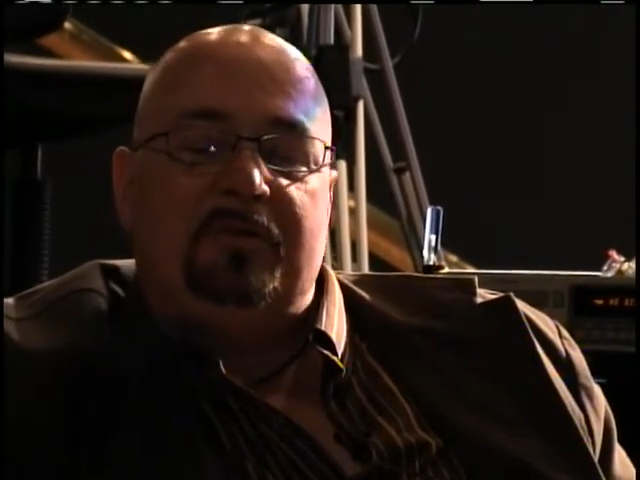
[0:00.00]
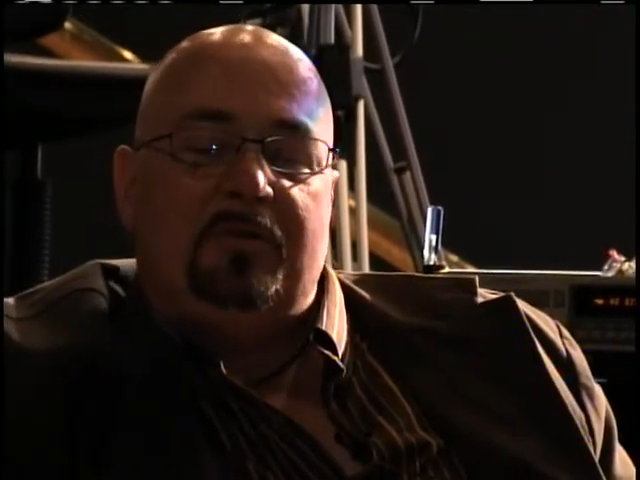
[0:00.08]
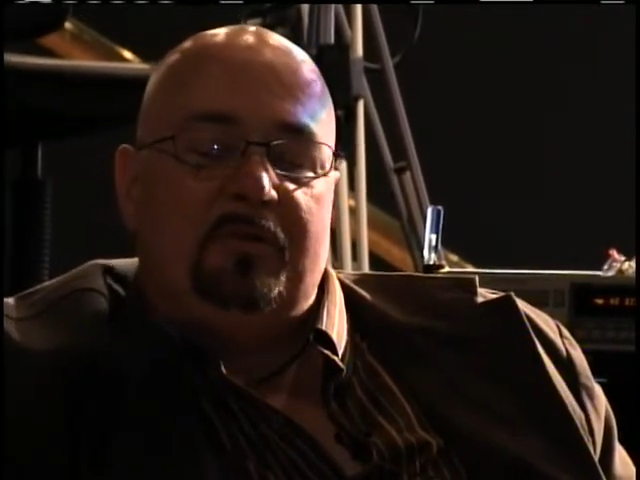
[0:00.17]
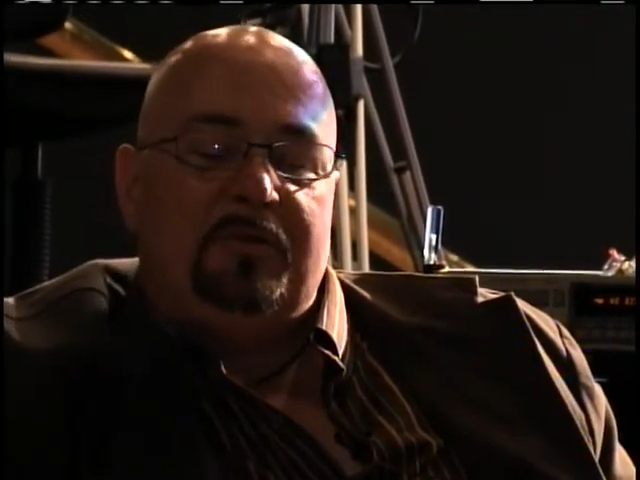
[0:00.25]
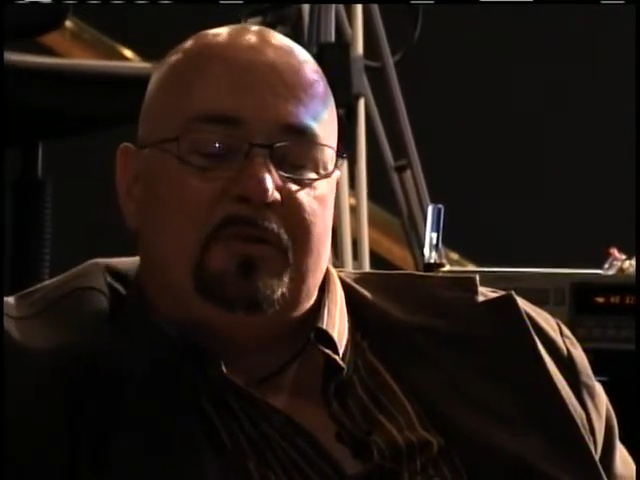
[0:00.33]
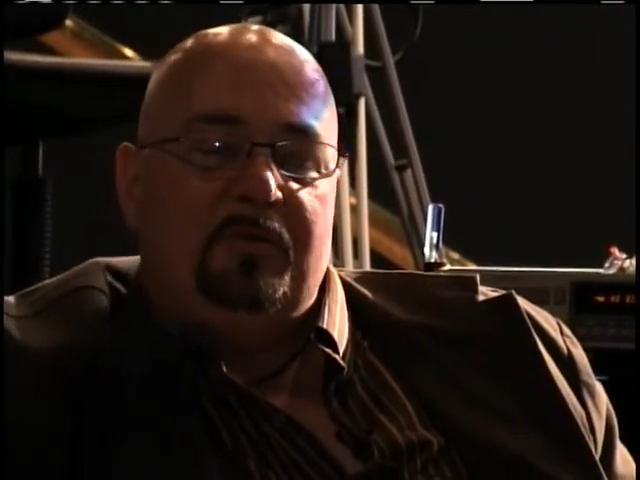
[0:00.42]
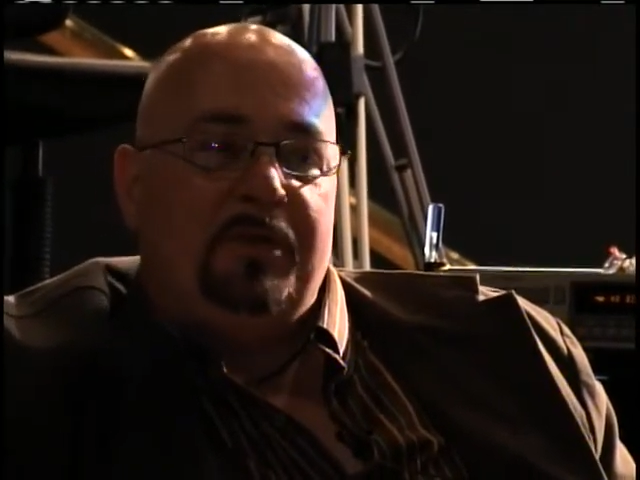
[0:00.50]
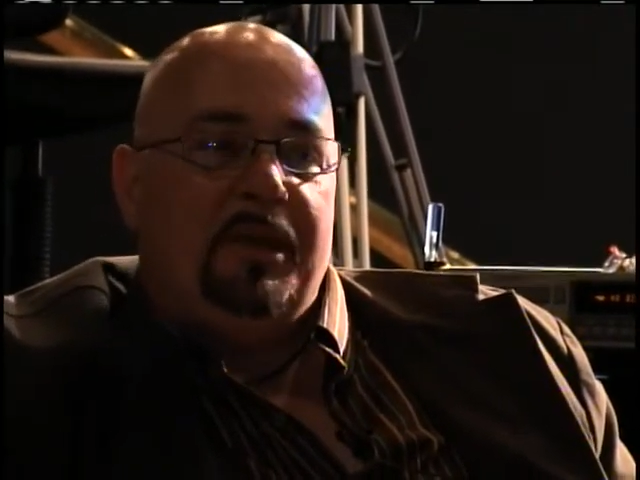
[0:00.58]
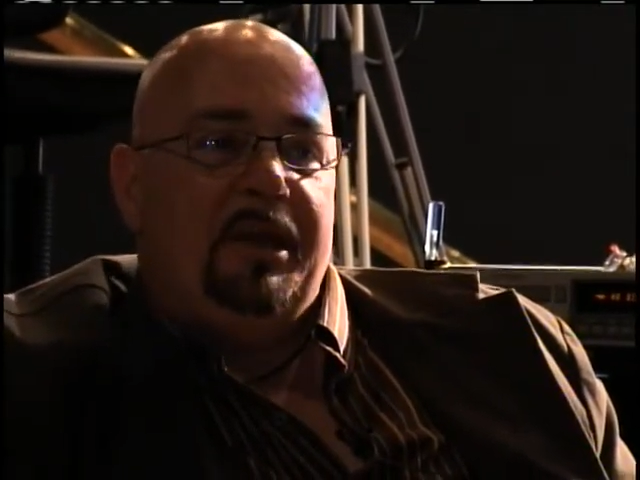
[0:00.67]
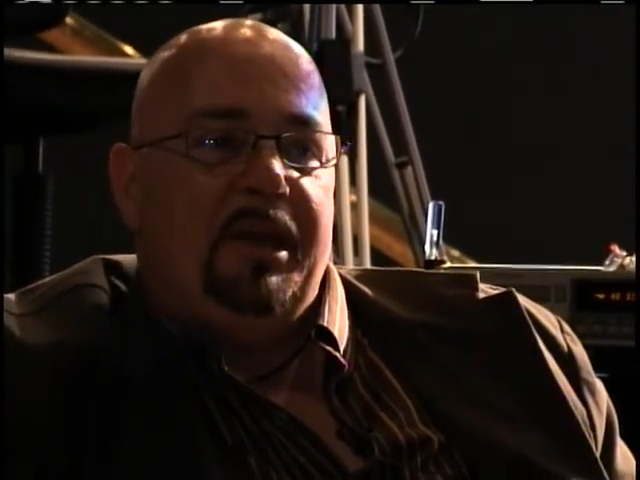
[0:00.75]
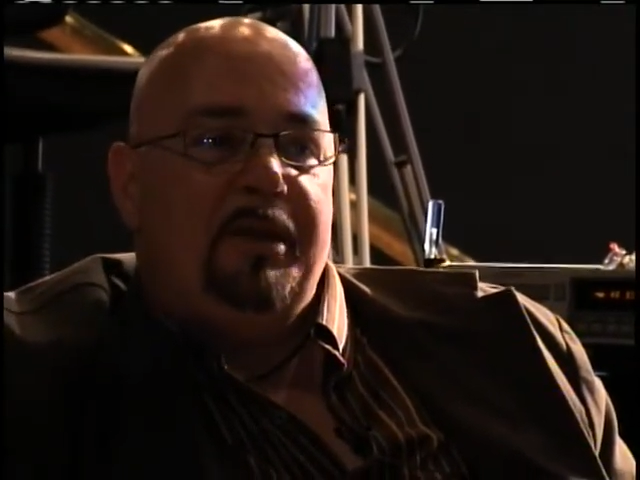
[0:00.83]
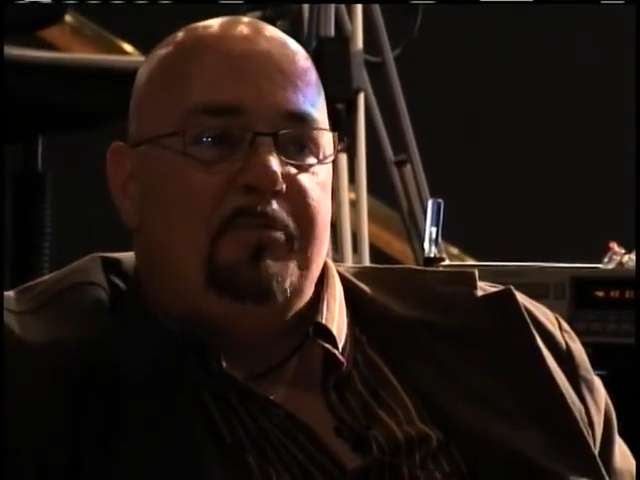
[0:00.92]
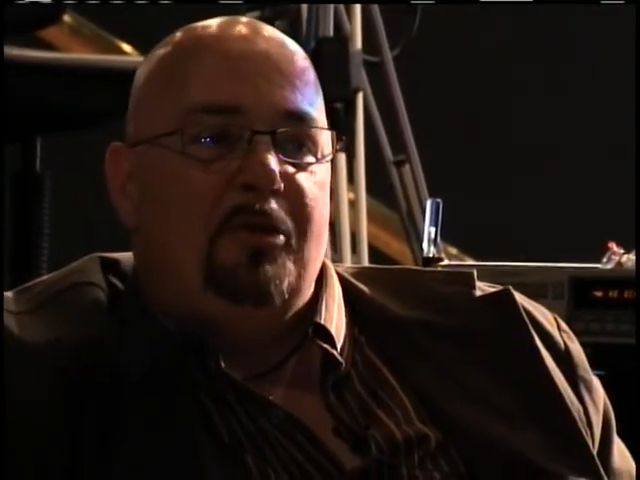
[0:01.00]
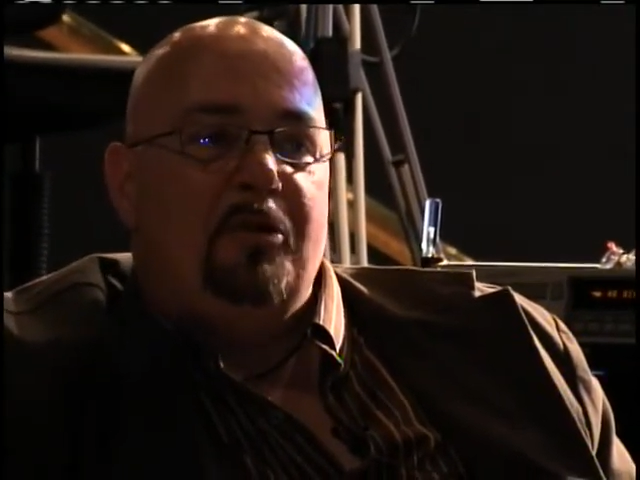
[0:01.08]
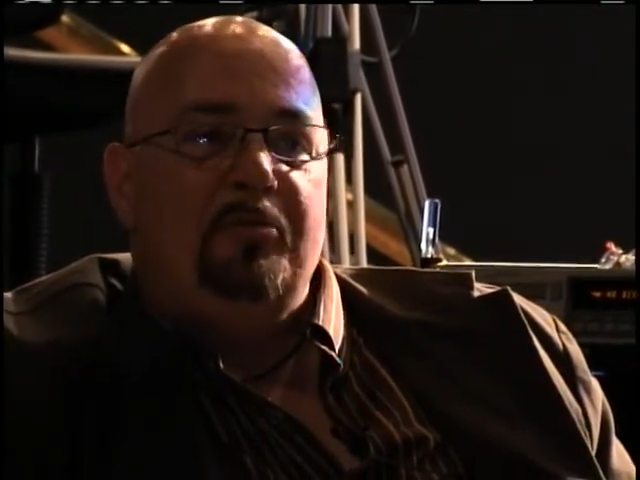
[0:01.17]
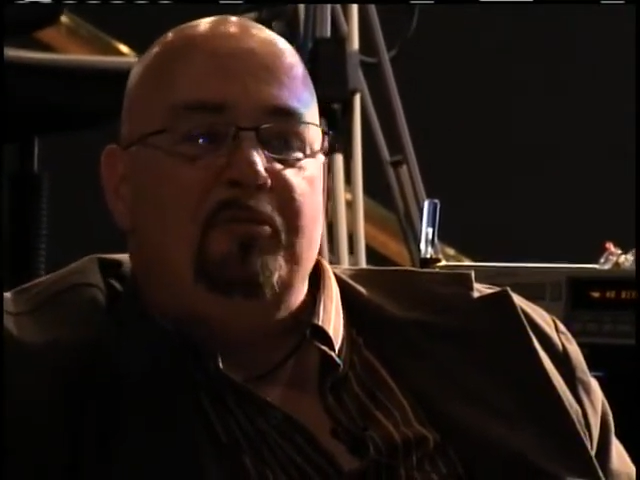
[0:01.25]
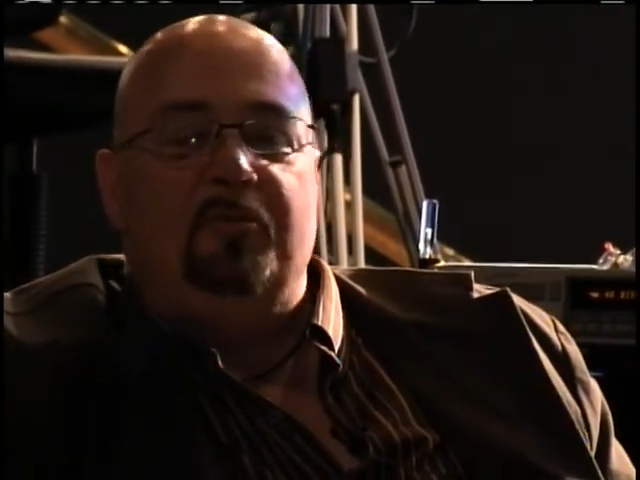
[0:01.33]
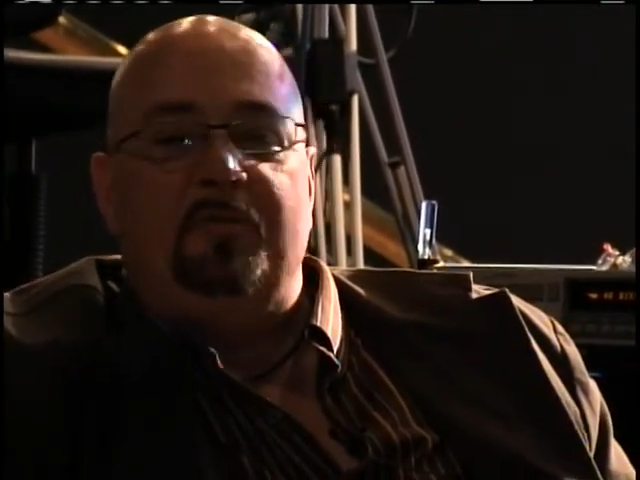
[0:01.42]
though, was when they came
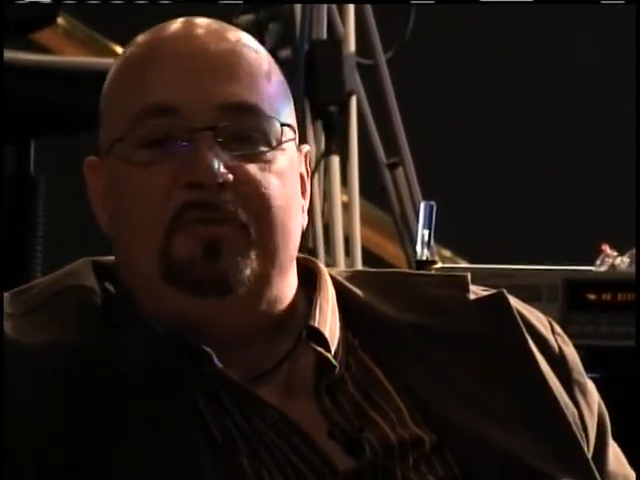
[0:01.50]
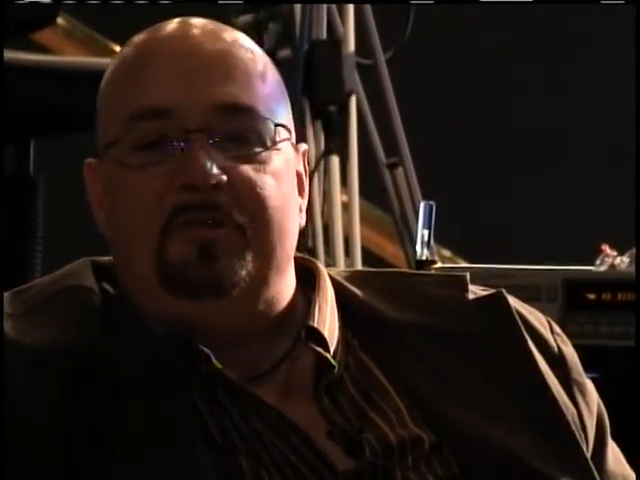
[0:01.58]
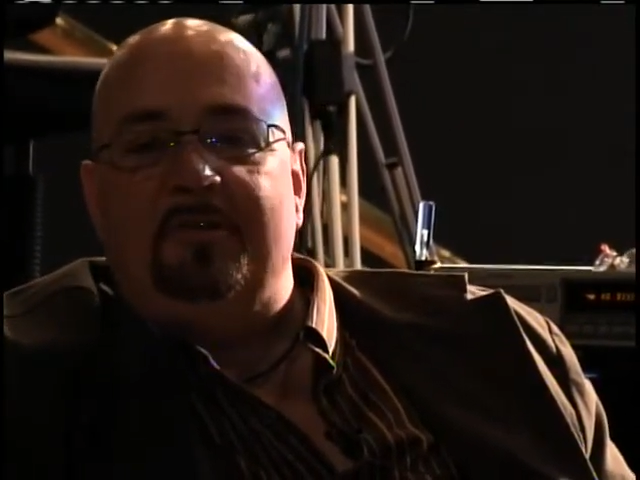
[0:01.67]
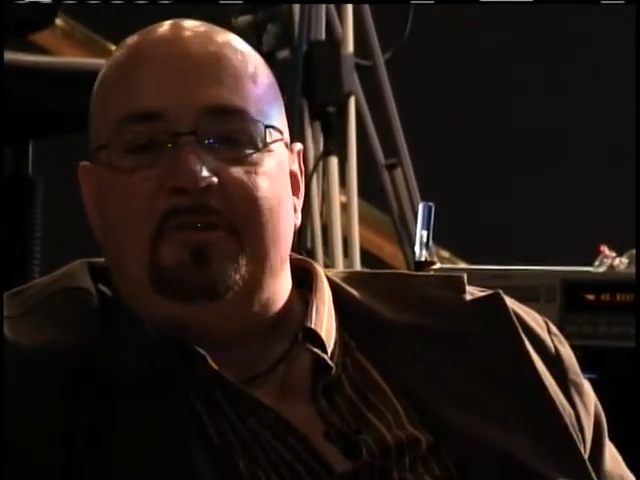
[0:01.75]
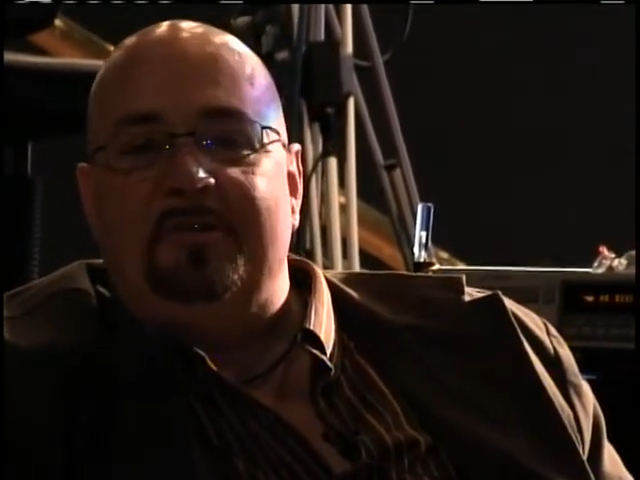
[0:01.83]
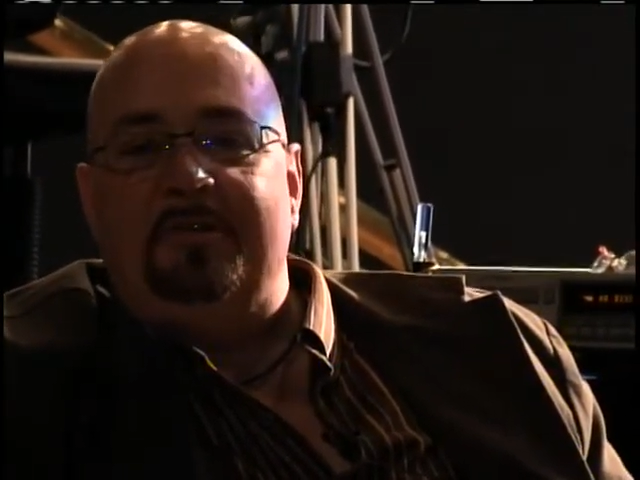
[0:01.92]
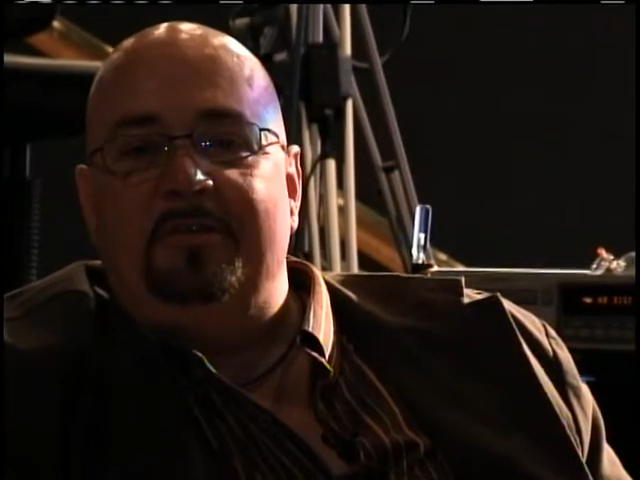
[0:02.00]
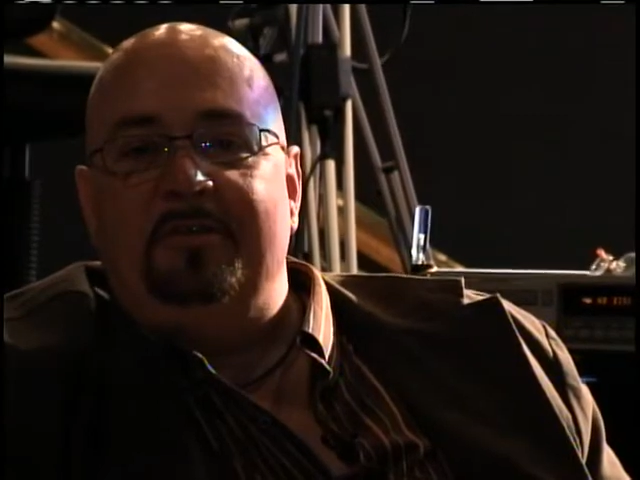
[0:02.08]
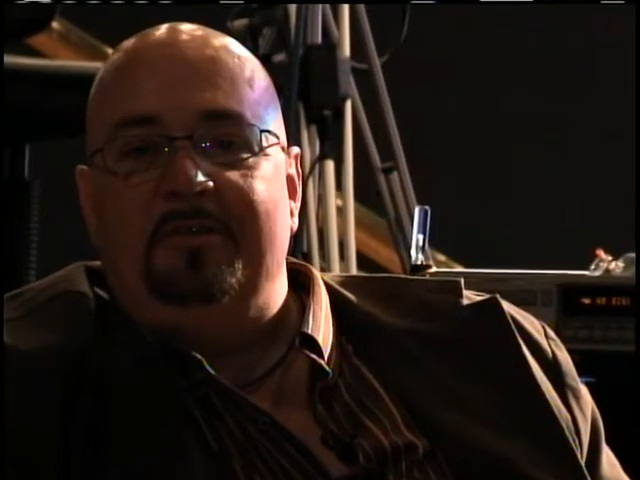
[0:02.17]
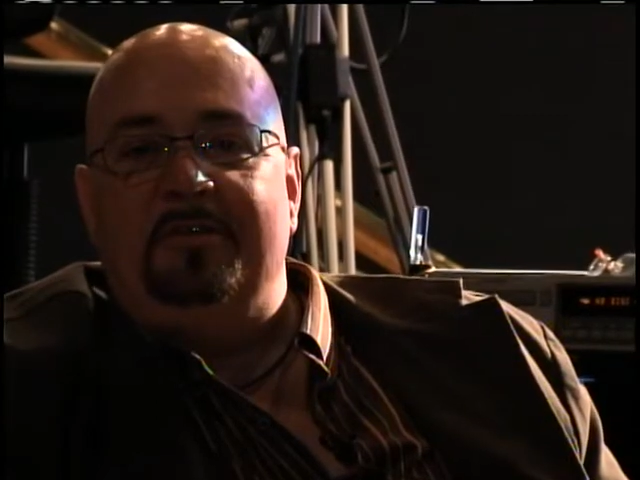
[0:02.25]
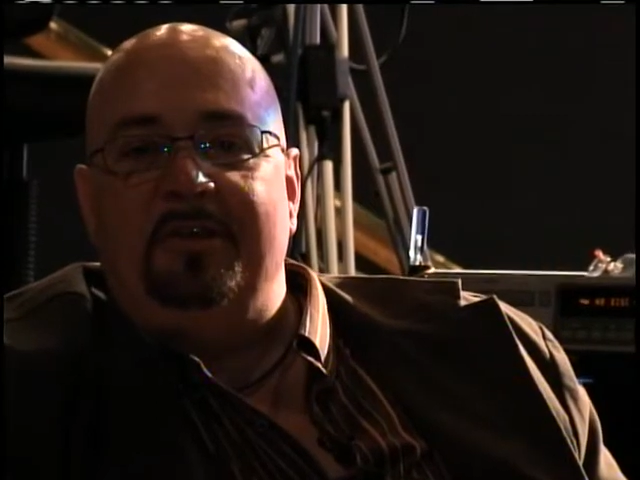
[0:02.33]
home from church.